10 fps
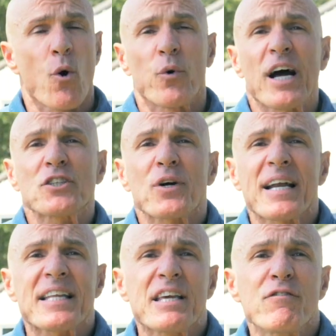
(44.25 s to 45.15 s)
We're not
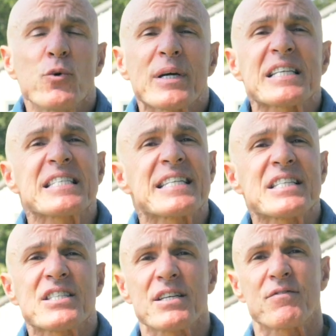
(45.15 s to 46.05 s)
trying to give you
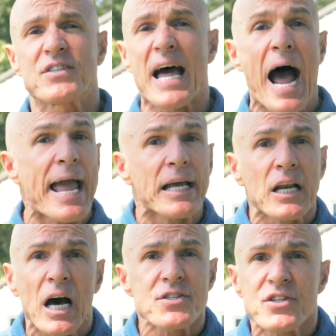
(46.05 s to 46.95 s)
extensive
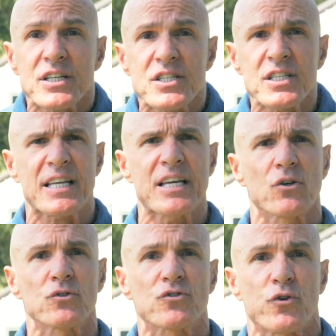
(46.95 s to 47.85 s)
diagnostic
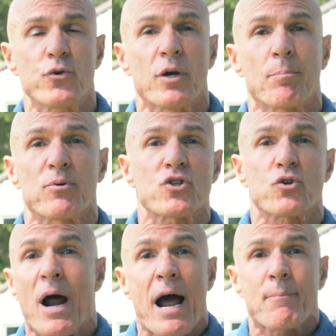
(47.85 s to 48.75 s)
skills so you can
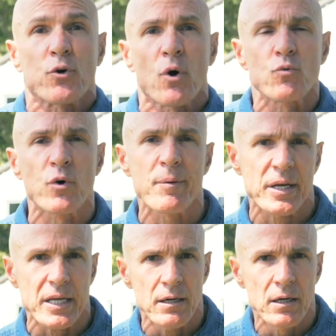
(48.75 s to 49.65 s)
prescribe your own
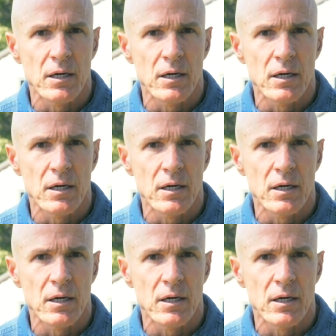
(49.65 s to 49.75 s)
remedy.